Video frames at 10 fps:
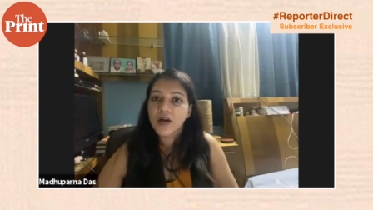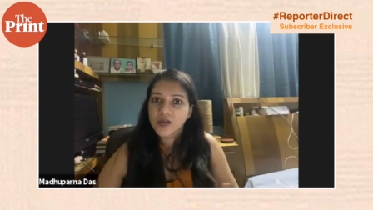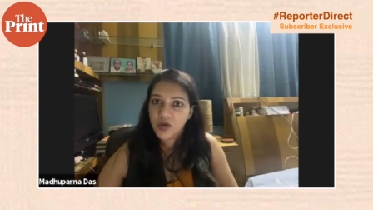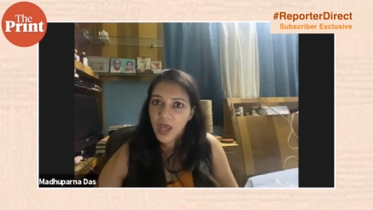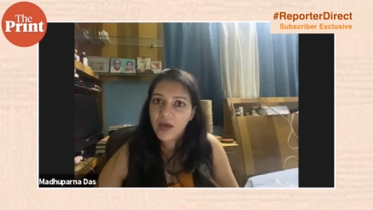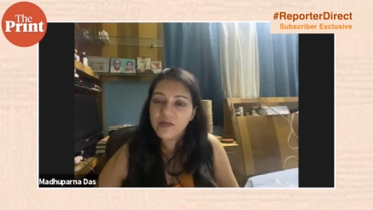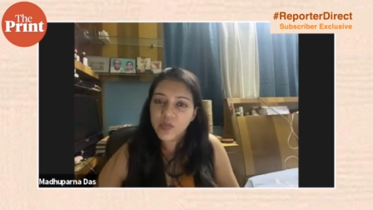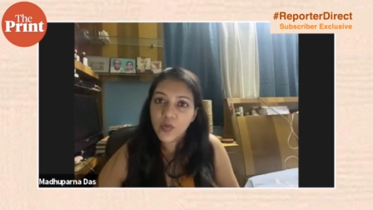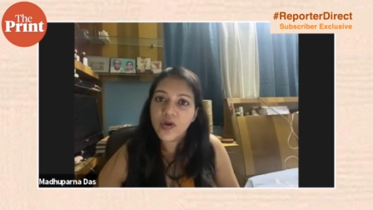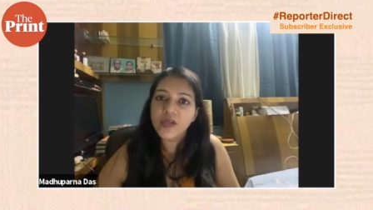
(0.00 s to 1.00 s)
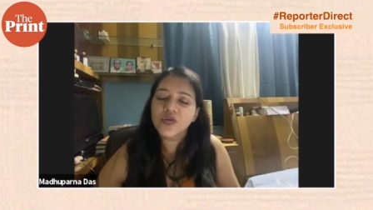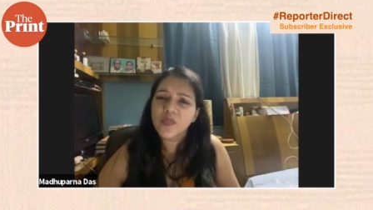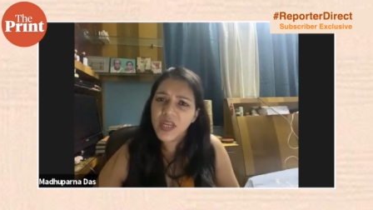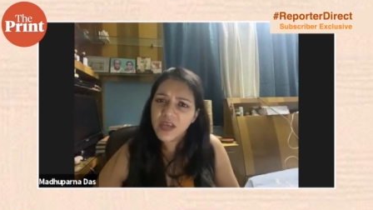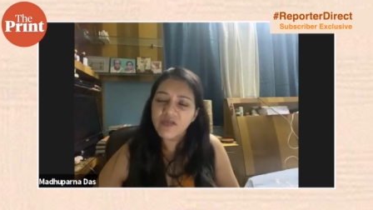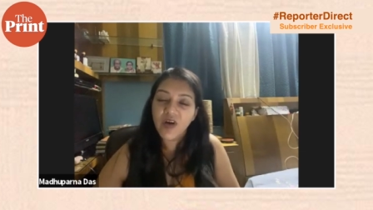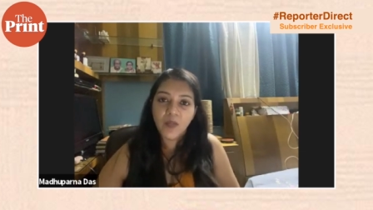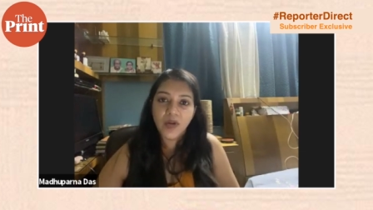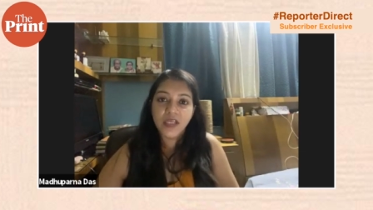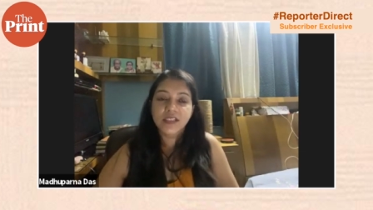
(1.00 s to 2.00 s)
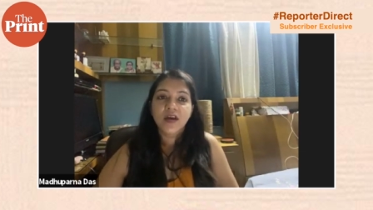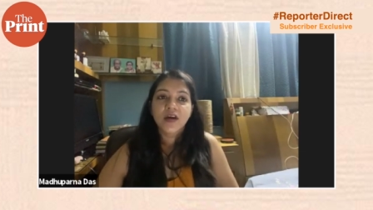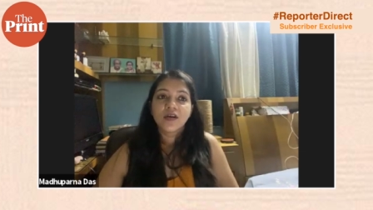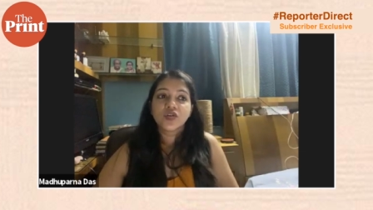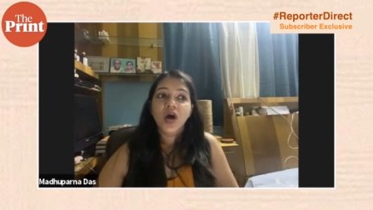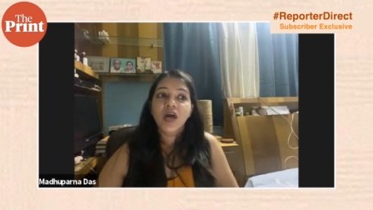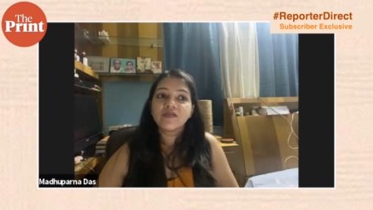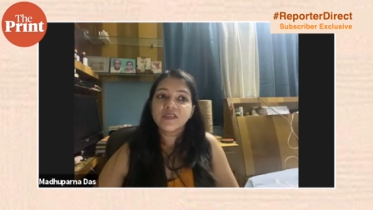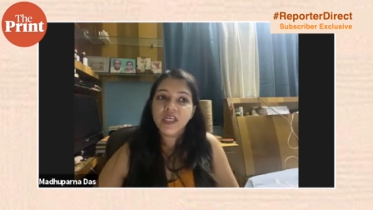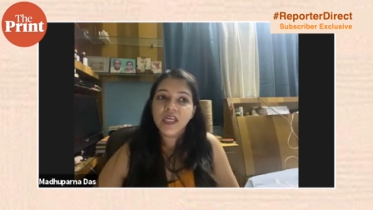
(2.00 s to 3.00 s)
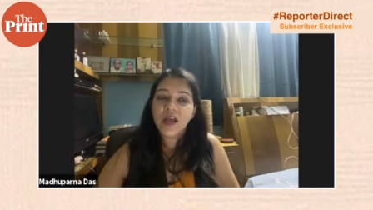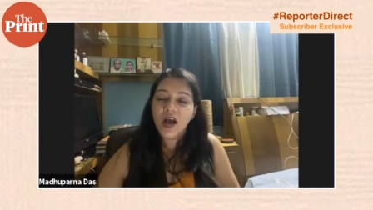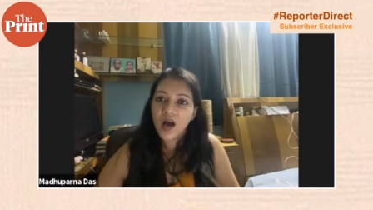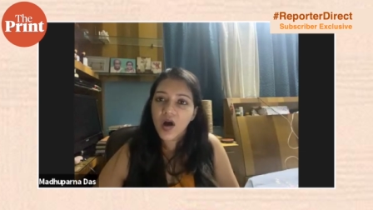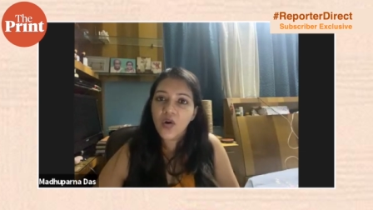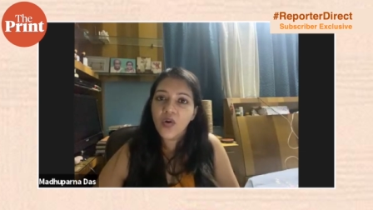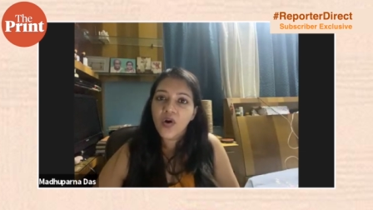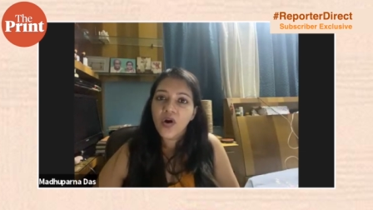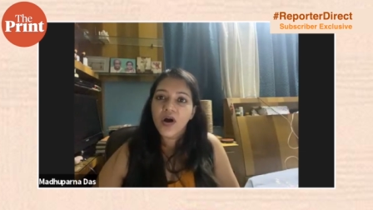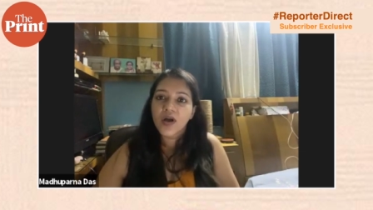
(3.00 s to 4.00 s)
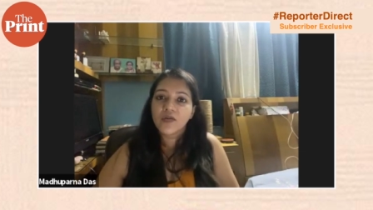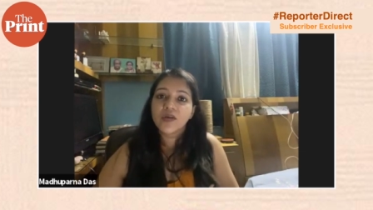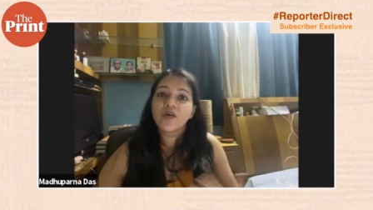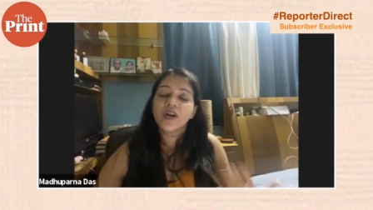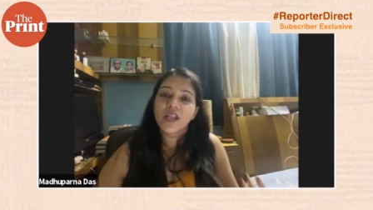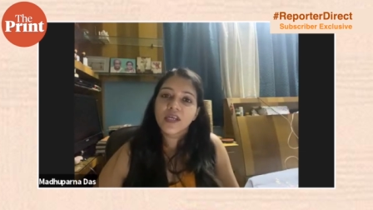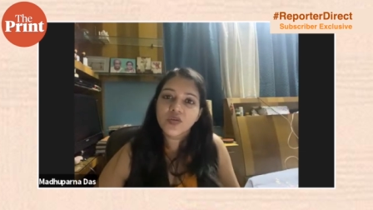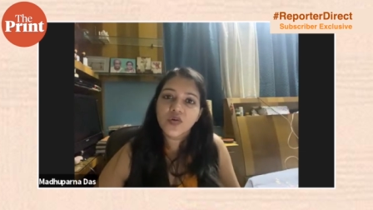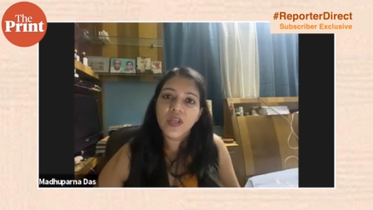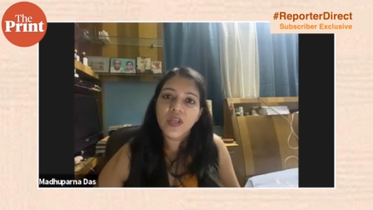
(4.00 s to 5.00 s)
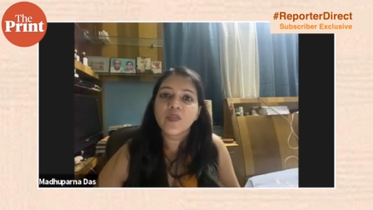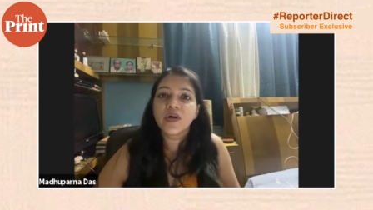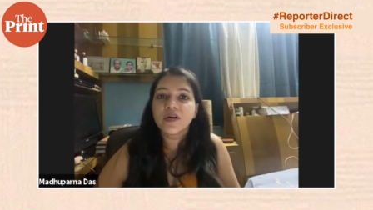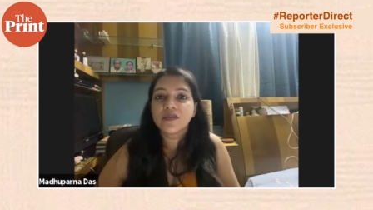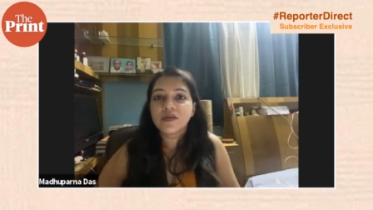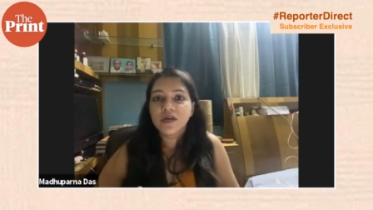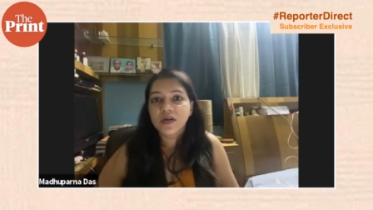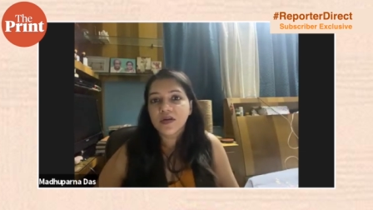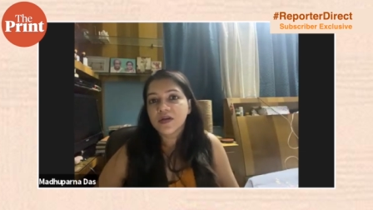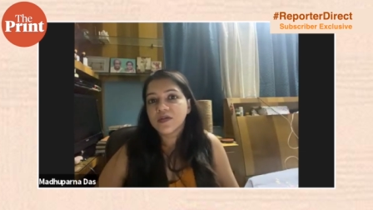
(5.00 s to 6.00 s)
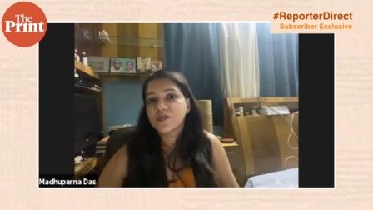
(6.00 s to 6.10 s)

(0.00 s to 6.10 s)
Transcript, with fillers: So I have spoken to many families. So I have seen how you know your next door neighbor uh,